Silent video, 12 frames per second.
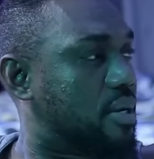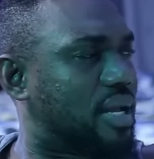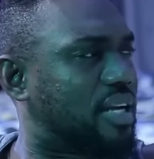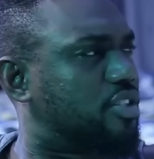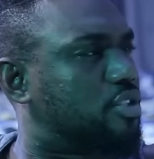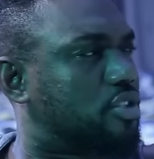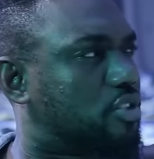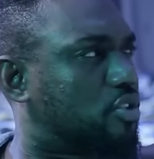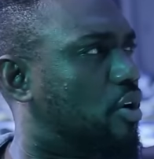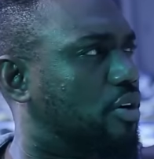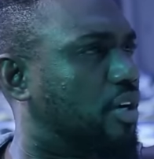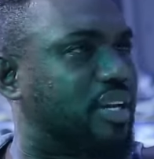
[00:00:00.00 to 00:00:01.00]
Now she's
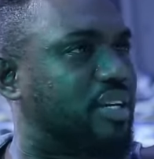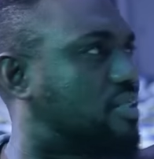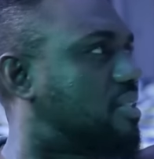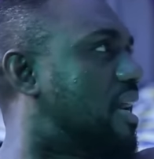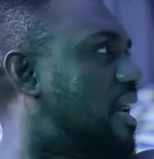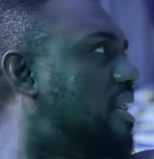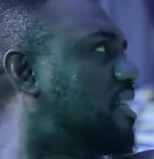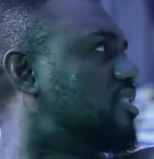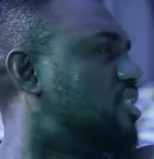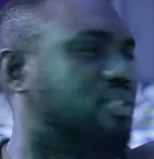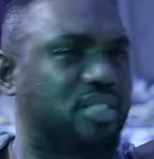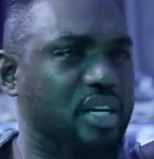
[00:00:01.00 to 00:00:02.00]
turned against Ellie.
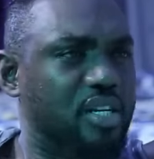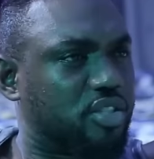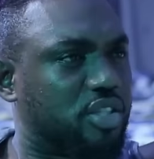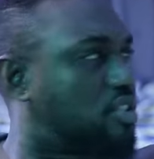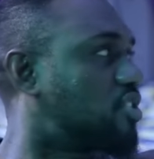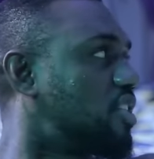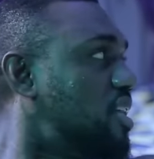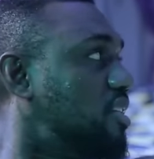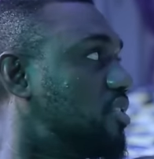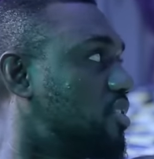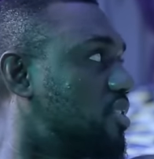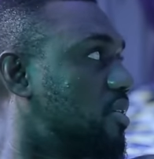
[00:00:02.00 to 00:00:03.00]
She's
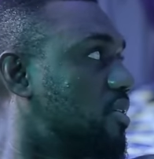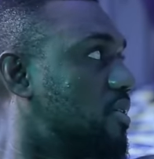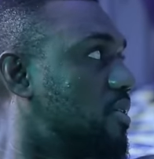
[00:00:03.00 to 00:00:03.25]
changed.